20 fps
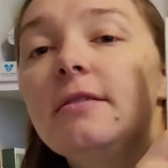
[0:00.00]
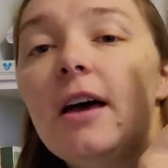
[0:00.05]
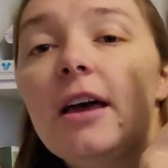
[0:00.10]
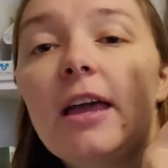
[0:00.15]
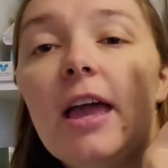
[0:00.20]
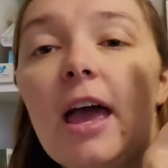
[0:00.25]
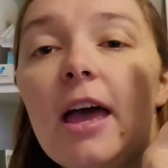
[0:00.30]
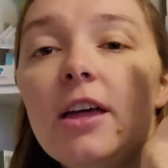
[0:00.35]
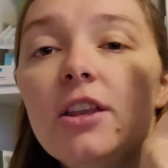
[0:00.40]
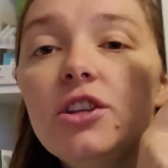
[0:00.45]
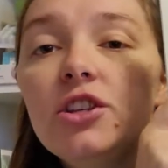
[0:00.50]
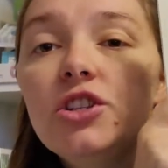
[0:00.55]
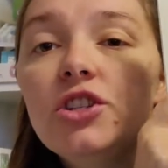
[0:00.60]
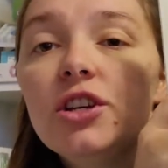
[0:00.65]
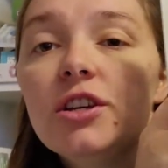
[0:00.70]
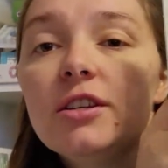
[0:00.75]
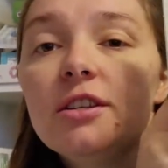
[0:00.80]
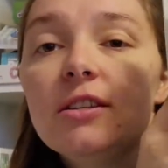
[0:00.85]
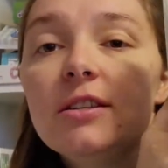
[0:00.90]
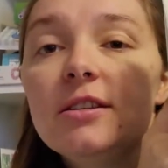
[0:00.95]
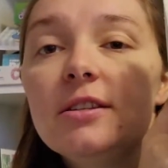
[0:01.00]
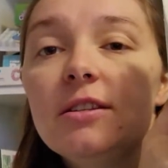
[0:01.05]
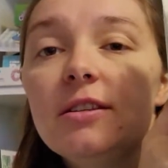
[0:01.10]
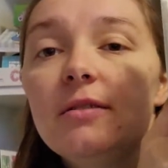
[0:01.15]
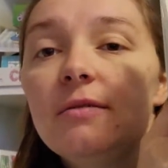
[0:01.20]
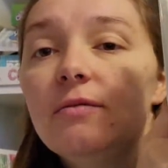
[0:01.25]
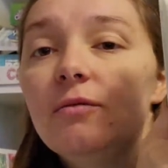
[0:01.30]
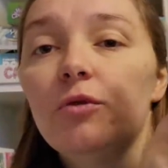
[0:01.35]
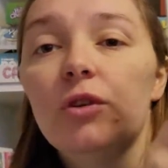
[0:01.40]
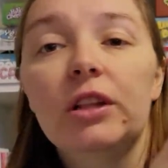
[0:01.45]
again,
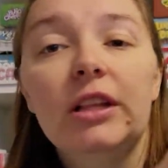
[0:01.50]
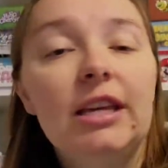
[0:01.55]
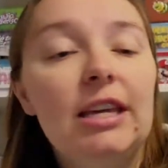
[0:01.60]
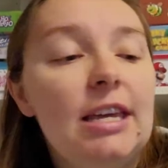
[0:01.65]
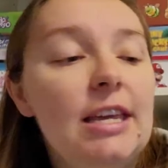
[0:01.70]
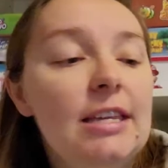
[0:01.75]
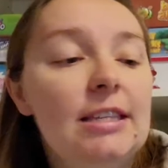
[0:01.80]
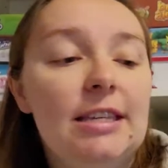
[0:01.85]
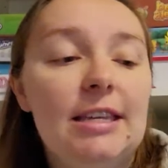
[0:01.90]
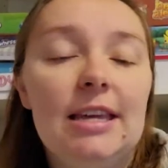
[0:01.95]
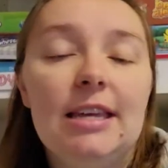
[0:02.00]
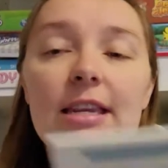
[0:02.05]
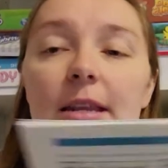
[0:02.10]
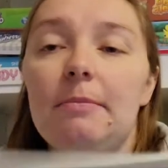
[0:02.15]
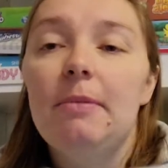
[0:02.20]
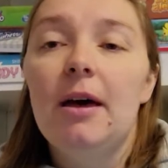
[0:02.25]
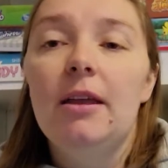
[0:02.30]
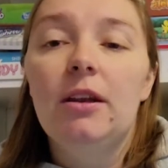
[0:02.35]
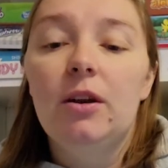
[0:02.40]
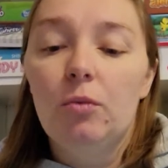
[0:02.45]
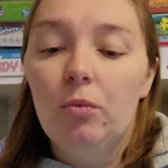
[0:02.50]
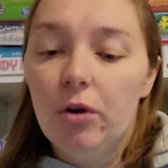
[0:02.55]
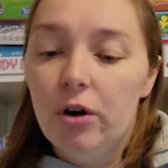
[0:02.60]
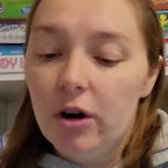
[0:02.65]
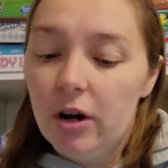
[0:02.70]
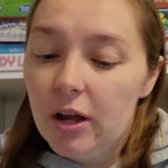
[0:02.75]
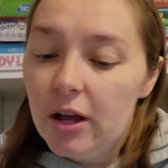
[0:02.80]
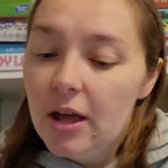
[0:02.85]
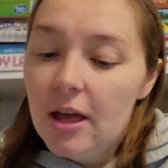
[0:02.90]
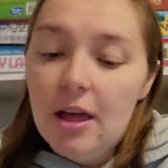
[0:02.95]
just really easy independent
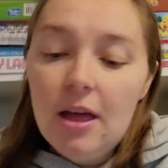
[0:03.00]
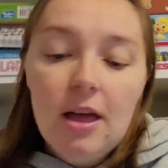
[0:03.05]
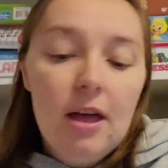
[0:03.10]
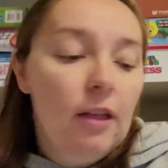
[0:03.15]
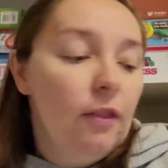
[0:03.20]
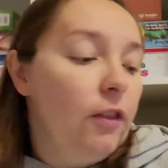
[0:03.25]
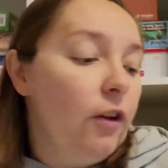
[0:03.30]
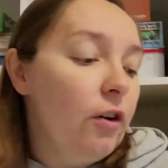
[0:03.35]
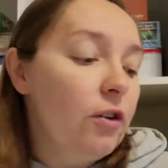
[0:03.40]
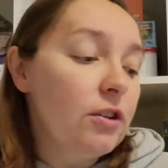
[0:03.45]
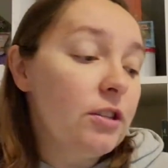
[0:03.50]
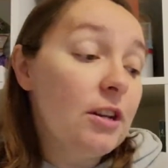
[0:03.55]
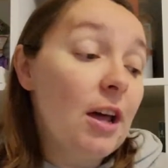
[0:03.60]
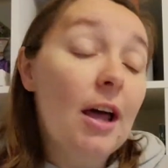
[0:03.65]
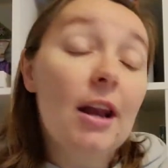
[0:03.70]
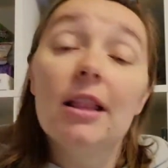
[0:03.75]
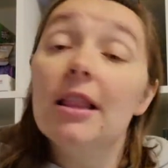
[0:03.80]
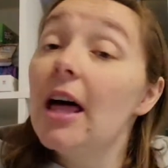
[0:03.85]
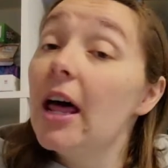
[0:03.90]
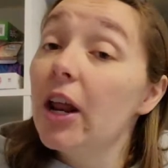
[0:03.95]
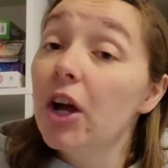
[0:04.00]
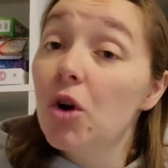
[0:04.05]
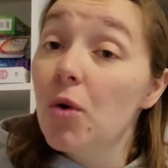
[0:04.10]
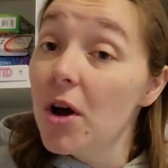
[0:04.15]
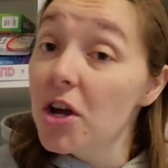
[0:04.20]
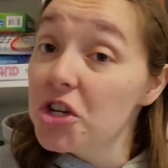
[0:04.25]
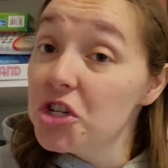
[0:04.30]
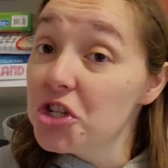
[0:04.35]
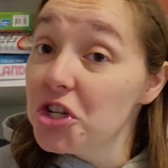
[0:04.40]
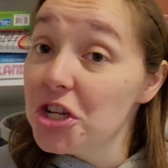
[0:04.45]
work. There's not a lot of
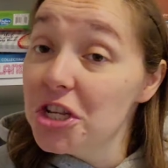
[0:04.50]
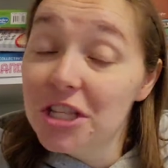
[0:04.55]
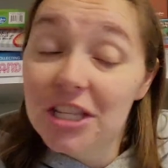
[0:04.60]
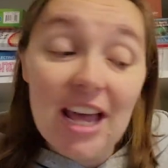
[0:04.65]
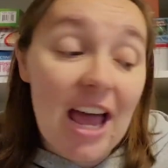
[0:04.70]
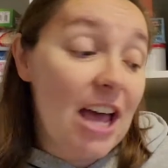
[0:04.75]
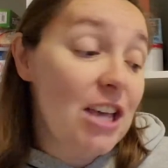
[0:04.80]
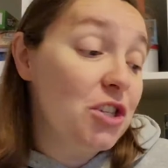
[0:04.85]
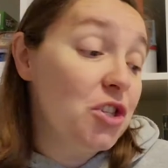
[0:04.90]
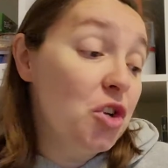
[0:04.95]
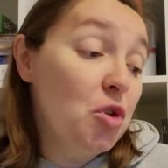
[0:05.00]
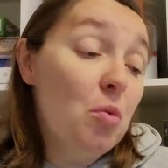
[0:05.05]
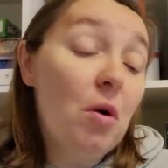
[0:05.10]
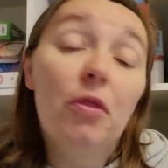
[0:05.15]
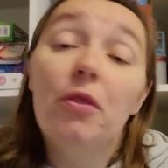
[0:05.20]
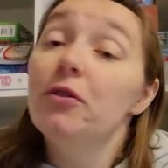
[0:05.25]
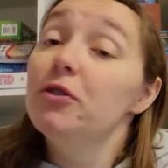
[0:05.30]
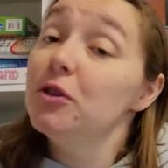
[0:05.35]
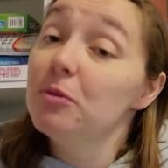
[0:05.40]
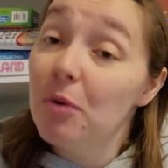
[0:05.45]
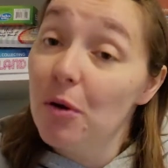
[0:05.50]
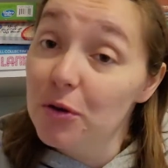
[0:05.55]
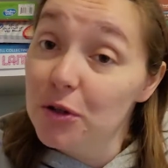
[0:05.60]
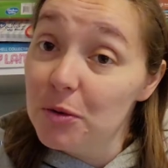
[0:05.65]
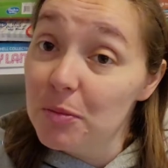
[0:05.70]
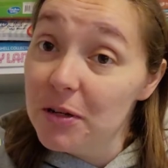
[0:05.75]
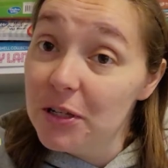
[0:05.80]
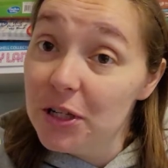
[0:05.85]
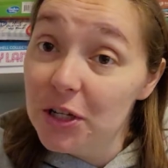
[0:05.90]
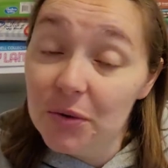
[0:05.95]
questions as to what they're supposed
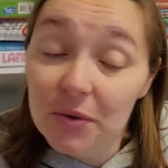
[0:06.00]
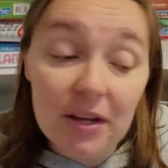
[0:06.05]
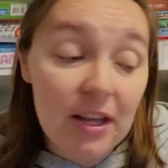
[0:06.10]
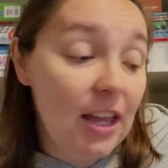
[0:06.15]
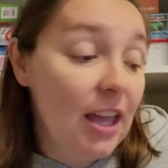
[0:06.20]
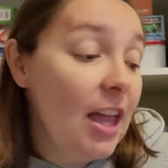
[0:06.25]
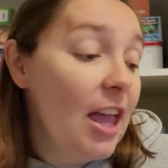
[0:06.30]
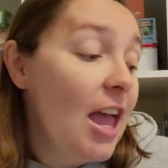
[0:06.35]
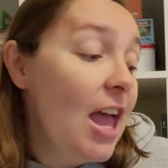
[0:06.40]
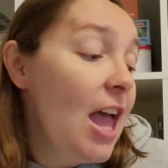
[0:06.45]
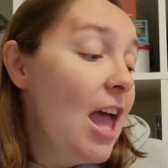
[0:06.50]
to be doing.